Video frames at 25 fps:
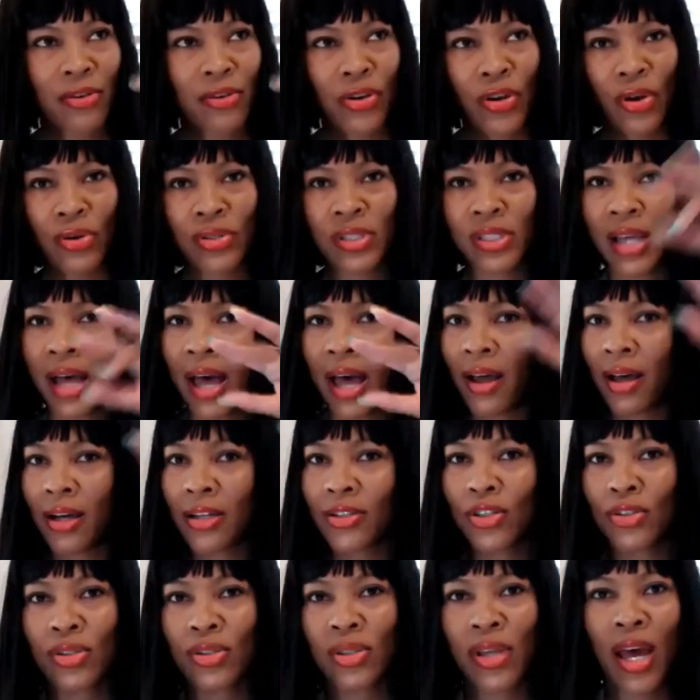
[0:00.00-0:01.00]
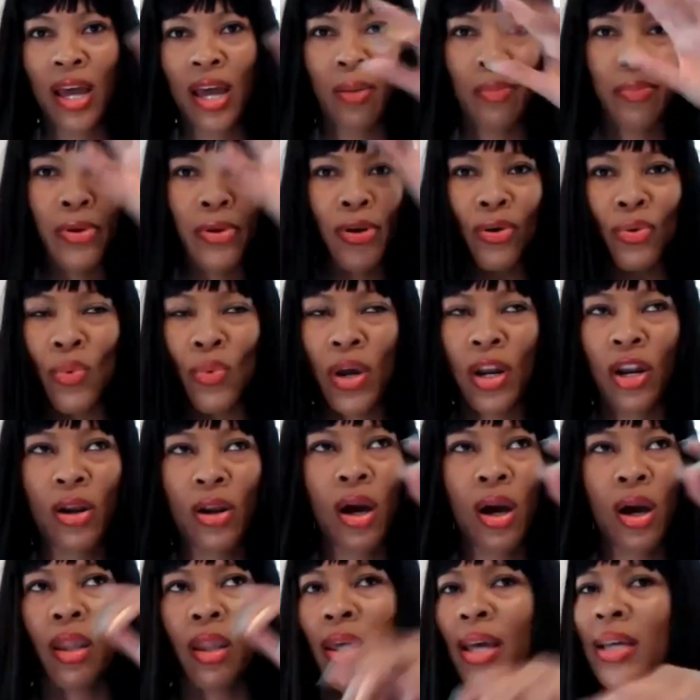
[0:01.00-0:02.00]
you know, side hustles and how to build one and
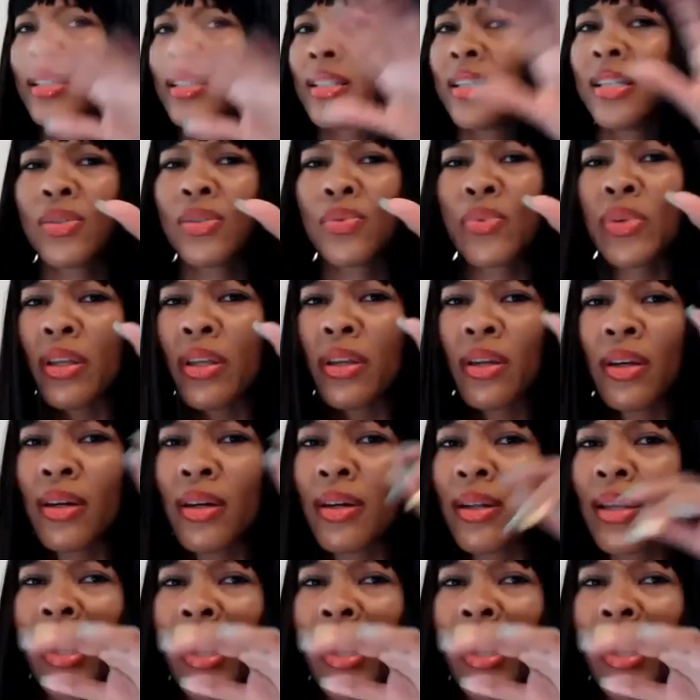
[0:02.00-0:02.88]
all of this is really good.